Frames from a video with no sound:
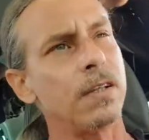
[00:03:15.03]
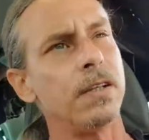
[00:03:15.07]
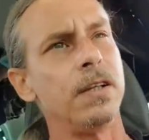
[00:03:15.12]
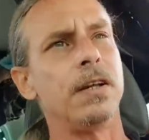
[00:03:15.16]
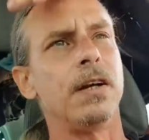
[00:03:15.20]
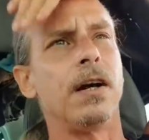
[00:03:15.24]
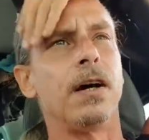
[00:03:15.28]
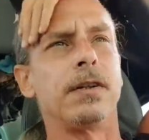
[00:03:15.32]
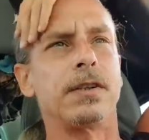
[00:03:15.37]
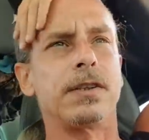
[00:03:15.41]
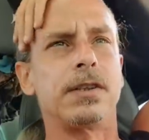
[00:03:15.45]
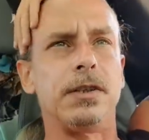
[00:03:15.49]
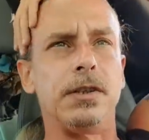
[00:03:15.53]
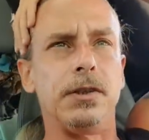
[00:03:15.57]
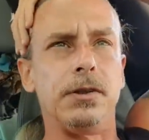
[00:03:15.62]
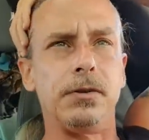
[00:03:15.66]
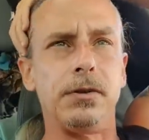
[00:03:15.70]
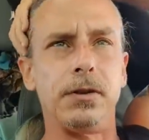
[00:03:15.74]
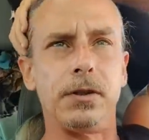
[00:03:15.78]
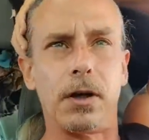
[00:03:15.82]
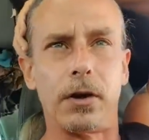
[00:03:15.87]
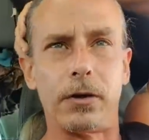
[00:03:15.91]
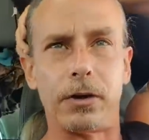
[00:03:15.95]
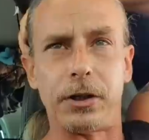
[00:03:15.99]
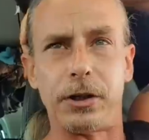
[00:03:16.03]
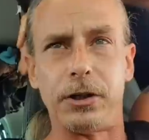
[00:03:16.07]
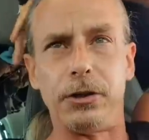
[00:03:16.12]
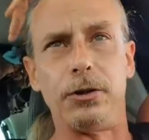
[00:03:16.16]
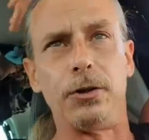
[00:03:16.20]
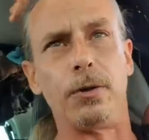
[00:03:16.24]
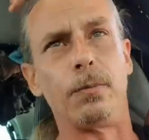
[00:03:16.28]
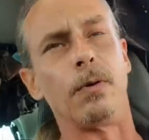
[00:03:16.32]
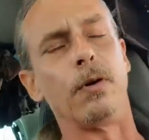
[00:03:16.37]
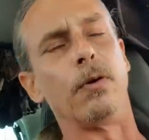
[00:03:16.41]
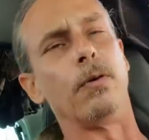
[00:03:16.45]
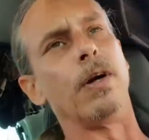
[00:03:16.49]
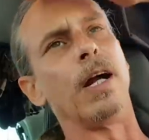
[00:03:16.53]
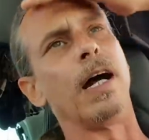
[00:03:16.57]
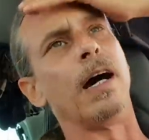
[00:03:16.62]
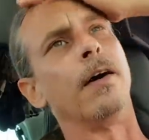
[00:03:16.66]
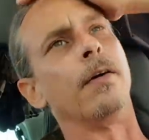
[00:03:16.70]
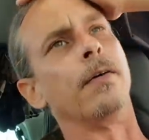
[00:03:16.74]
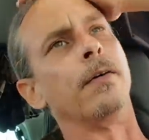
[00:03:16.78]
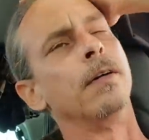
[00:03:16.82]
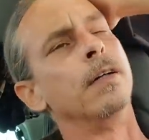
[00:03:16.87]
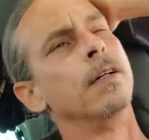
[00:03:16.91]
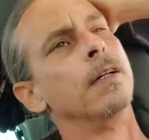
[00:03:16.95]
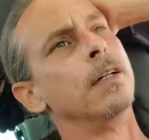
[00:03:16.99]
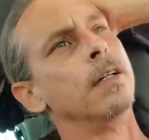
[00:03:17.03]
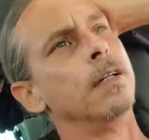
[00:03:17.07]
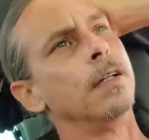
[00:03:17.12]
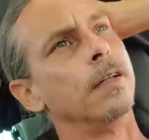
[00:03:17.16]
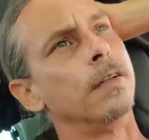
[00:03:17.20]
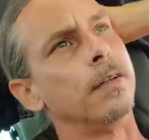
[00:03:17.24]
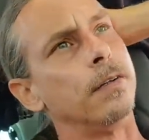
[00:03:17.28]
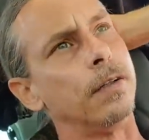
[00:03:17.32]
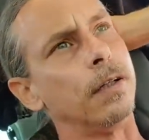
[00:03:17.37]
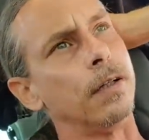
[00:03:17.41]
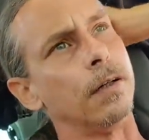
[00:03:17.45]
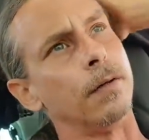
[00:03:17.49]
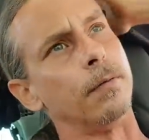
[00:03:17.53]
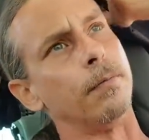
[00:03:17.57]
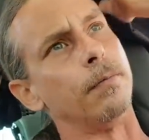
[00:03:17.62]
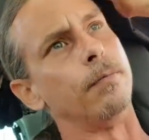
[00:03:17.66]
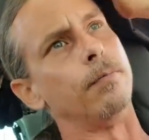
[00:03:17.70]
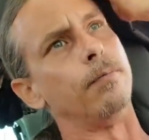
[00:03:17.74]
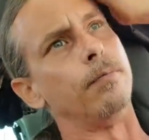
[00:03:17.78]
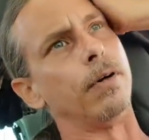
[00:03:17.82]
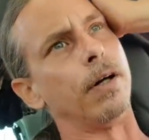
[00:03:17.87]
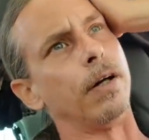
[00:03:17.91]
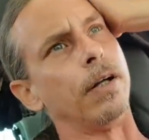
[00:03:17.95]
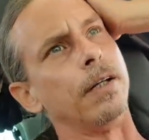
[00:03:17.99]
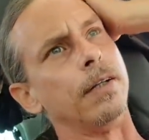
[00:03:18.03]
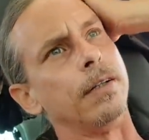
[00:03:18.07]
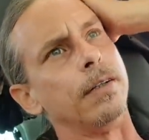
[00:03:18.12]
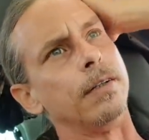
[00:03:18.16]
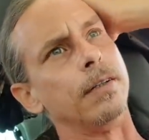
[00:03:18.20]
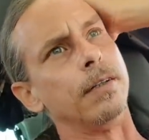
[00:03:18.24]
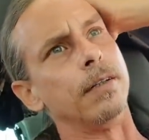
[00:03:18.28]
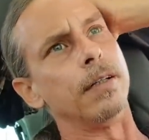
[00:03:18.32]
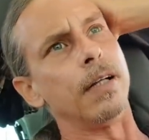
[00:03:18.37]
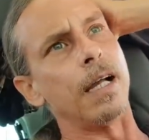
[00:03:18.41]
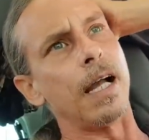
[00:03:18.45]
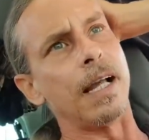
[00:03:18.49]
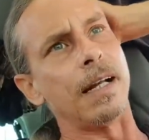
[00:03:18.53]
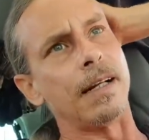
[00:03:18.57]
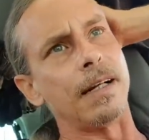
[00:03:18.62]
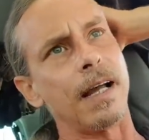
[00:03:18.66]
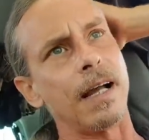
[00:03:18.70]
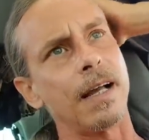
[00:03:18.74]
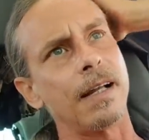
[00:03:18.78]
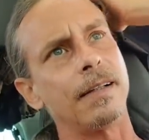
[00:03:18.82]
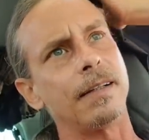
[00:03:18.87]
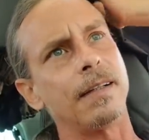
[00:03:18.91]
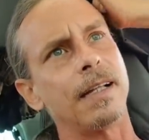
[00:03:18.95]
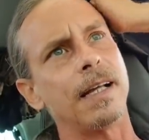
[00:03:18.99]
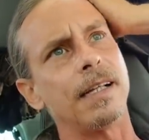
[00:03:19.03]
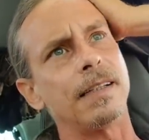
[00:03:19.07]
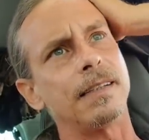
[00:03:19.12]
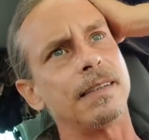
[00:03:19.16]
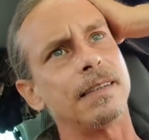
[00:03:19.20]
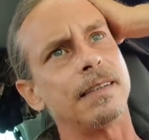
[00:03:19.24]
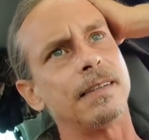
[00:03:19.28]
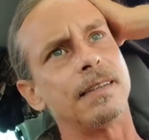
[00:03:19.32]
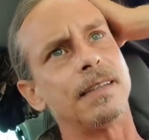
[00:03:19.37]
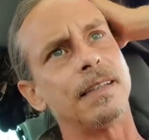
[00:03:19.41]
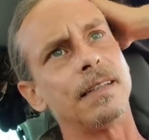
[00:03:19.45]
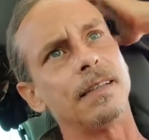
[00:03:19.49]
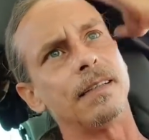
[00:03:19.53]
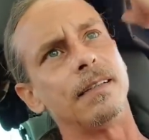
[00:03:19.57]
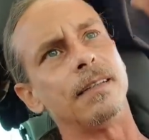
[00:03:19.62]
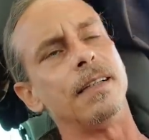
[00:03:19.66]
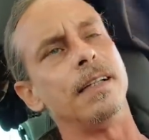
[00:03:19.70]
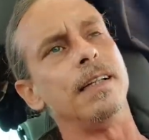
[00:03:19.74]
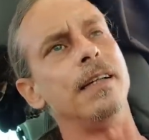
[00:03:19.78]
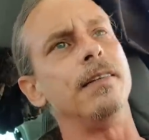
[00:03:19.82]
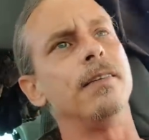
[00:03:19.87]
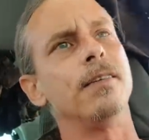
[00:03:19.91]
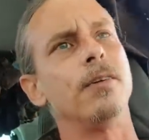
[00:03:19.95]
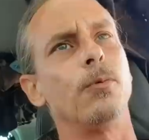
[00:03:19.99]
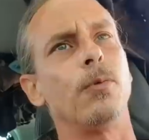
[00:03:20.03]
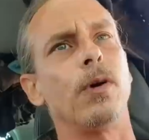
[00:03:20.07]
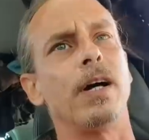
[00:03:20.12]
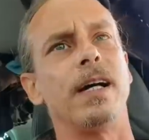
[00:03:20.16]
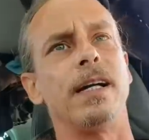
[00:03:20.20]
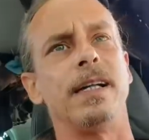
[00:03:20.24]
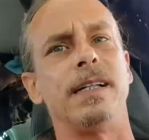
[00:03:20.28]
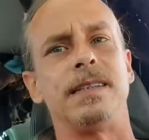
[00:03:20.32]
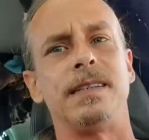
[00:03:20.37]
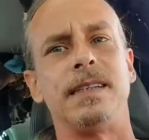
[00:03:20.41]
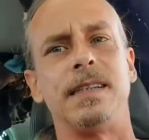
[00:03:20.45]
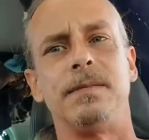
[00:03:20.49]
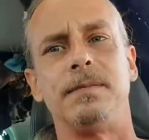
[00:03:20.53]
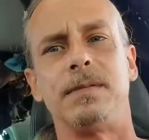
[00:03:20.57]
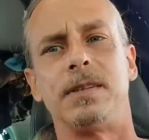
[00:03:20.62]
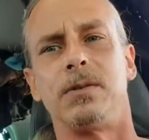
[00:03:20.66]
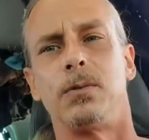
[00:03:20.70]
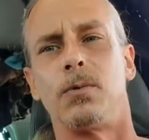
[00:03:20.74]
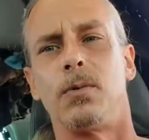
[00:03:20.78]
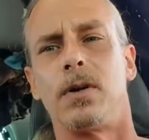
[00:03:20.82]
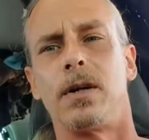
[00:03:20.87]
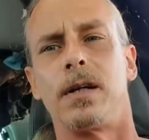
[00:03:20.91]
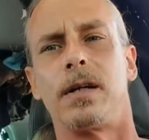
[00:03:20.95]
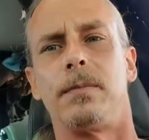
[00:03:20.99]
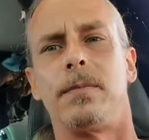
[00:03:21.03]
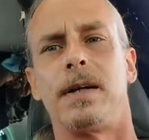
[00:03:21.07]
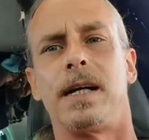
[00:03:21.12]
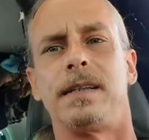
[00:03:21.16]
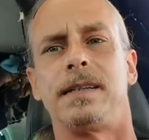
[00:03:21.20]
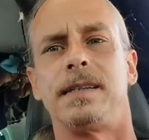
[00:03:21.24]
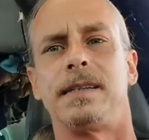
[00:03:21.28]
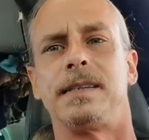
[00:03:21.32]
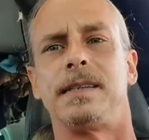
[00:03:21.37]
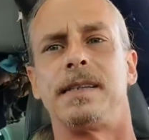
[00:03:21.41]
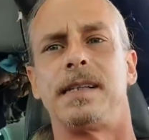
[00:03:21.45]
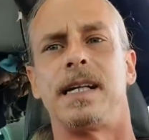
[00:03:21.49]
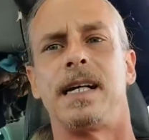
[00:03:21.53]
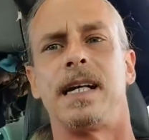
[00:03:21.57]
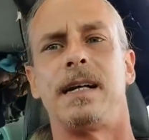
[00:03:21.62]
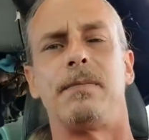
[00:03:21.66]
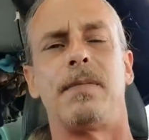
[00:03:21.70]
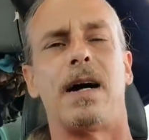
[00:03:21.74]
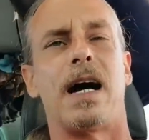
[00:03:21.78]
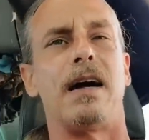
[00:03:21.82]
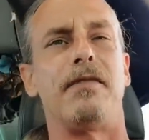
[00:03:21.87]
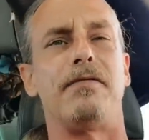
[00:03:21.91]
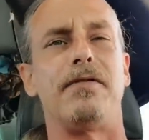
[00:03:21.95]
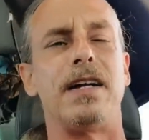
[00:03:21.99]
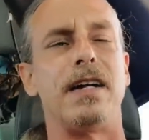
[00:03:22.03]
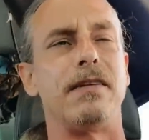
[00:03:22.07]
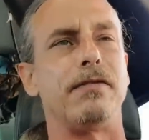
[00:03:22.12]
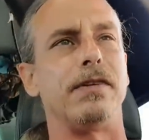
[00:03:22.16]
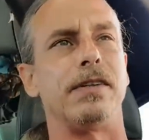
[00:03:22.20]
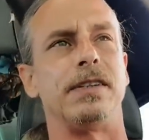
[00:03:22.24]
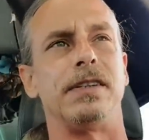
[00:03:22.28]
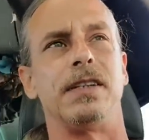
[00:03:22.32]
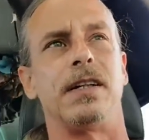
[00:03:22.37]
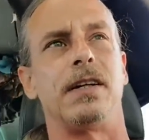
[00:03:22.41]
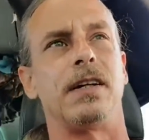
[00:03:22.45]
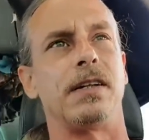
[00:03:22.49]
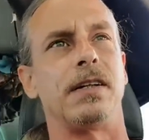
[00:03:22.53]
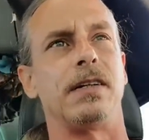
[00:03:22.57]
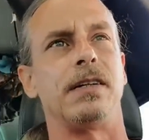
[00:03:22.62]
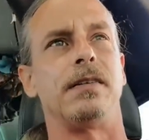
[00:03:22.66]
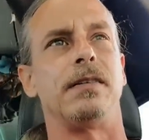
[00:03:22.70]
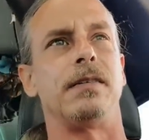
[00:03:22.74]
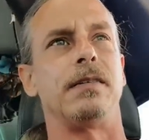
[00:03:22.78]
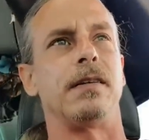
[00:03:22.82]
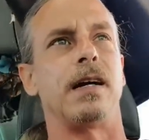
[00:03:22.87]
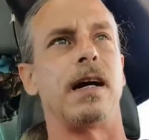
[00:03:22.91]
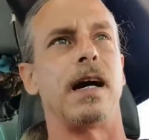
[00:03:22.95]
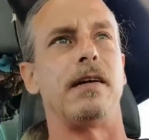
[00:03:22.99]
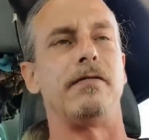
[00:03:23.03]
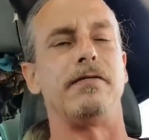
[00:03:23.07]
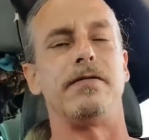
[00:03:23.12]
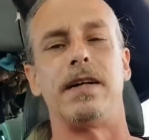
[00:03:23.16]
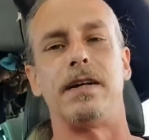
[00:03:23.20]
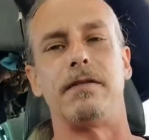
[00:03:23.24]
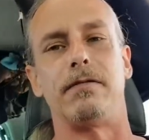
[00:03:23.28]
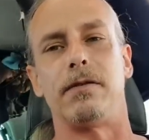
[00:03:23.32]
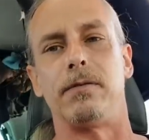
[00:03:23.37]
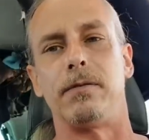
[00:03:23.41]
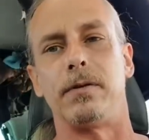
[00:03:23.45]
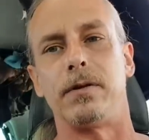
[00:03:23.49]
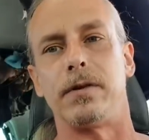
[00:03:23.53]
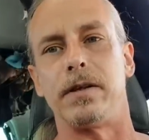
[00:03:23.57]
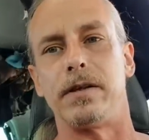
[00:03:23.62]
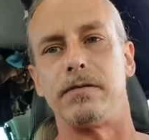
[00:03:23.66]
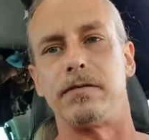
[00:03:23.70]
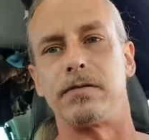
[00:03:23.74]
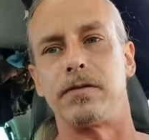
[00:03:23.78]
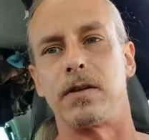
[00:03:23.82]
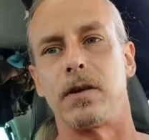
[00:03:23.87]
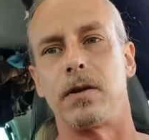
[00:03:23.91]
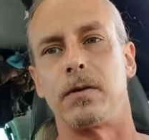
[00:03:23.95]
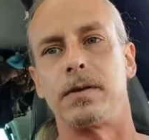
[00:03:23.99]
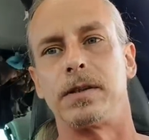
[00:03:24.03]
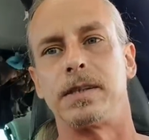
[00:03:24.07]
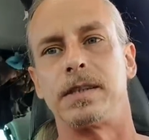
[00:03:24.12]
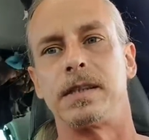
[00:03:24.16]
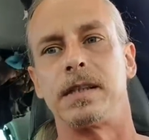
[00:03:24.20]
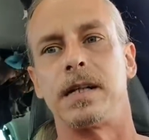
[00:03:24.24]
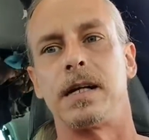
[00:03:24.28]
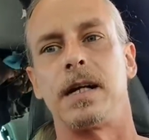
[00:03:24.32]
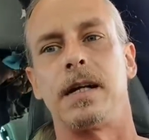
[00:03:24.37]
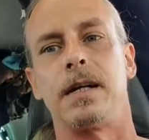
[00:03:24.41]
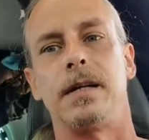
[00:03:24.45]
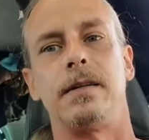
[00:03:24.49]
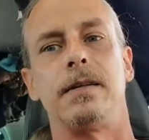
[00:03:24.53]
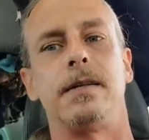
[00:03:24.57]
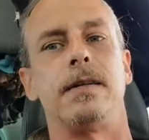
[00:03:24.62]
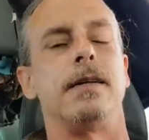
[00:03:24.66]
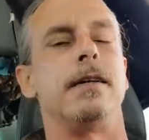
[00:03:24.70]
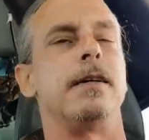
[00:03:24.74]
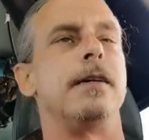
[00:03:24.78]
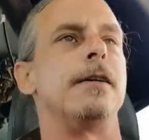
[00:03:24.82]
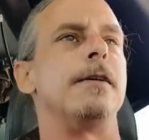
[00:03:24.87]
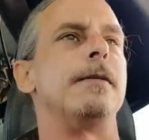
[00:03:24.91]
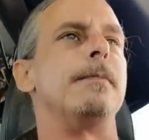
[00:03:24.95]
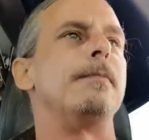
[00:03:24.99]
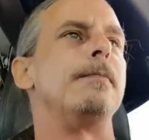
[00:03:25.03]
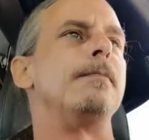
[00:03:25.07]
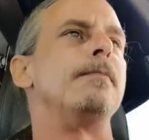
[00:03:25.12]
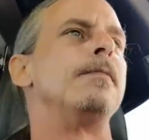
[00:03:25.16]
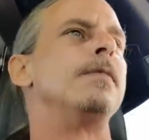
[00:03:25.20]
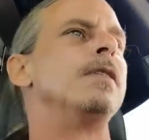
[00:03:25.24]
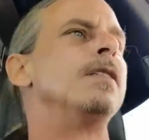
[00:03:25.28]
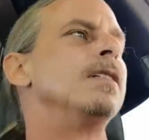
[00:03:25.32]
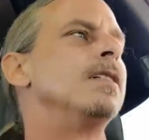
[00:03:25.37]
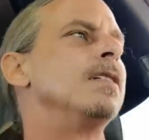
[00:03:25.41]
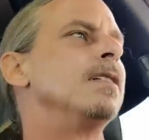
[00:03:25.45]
you know, so you can go the humor route, the but and that that the either way seems to work about the same. I've never done. I've never really flown a sign. Um,